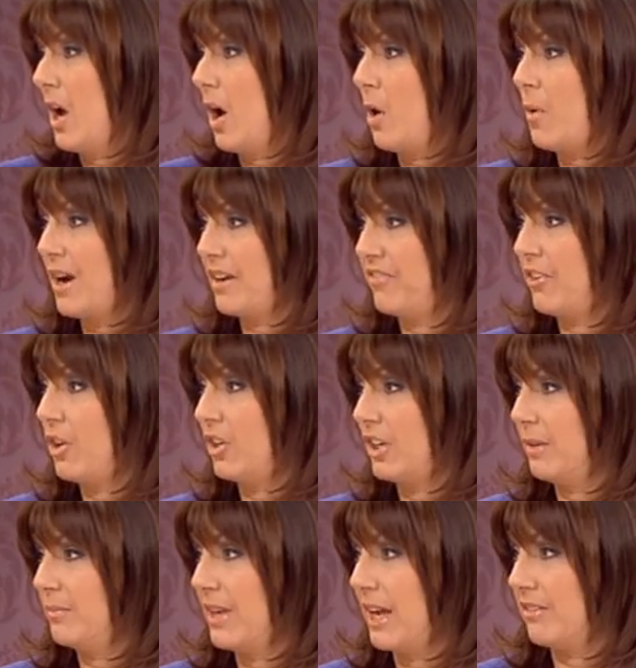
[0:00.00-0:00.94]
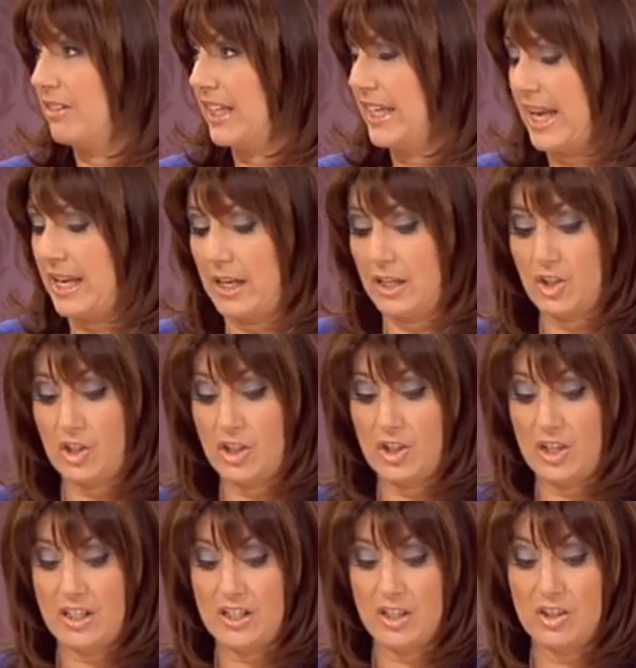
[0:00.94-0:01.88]
Oh, I phone him now and again. It's
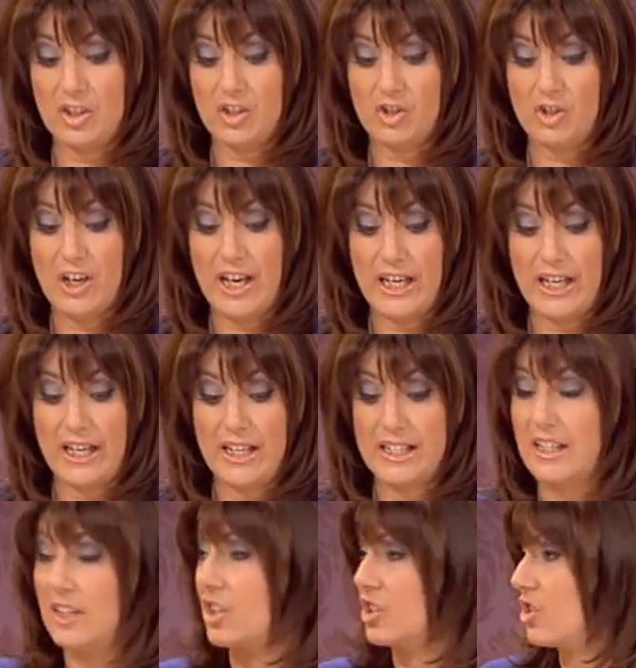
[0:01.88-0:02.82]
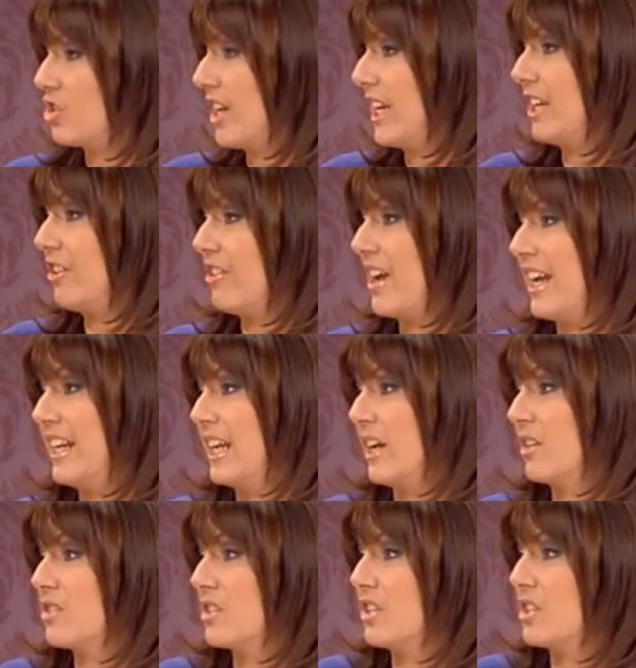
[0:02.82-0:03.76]
just he's in Australia right
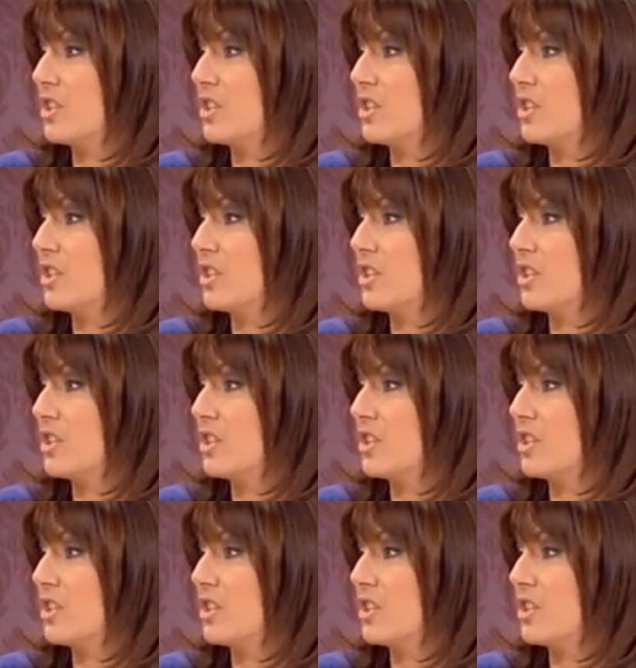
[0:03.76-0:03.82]
now, so it's